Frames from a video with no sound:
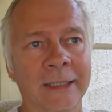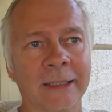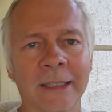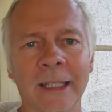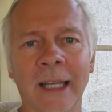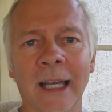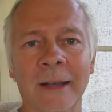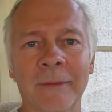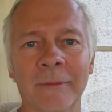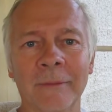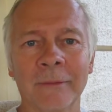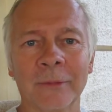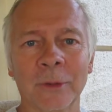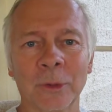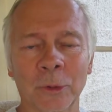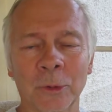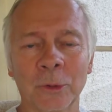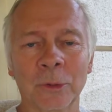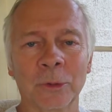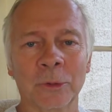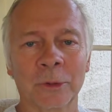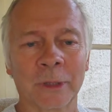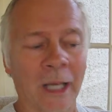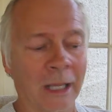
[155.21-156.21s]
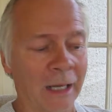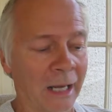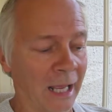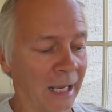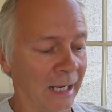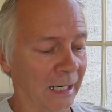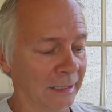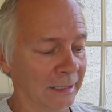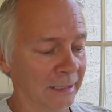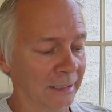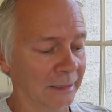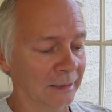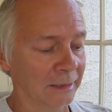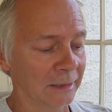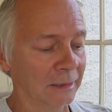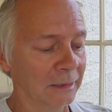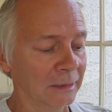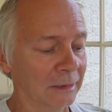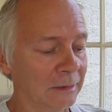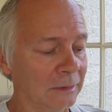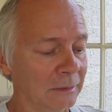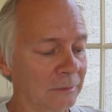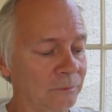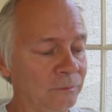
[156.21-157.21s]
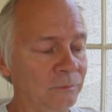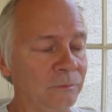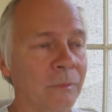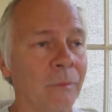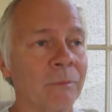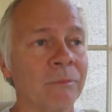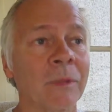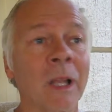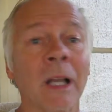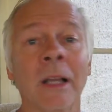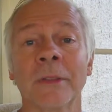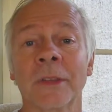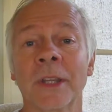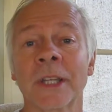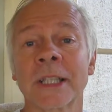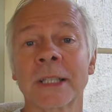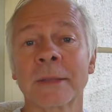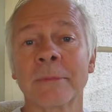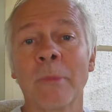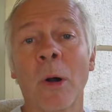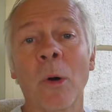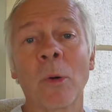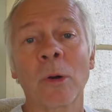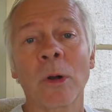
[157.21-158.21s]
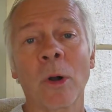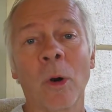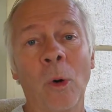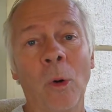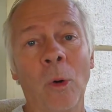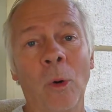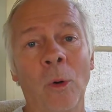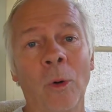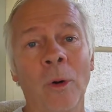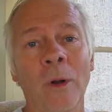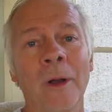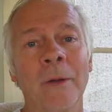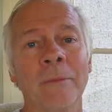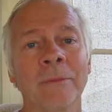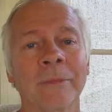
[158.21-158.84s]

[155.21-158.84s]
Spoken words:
Yeah, unu nalani. The smoke hole.